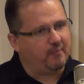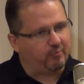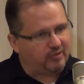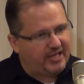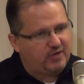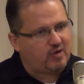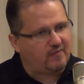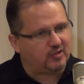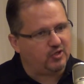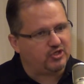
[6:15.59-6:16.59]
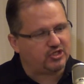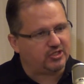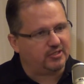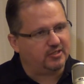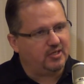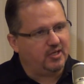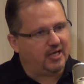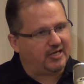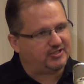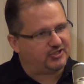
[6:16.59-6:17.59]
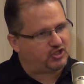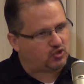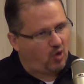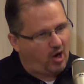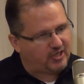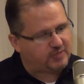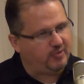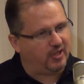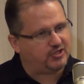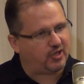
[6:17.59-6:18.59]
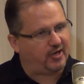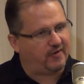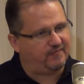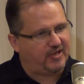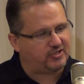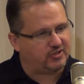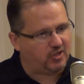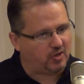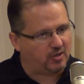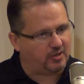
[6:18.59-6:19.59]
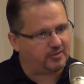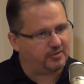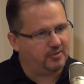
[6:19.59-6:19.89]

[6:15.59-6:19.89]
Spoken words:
bloody revolution against the strongest military on the face of the earth.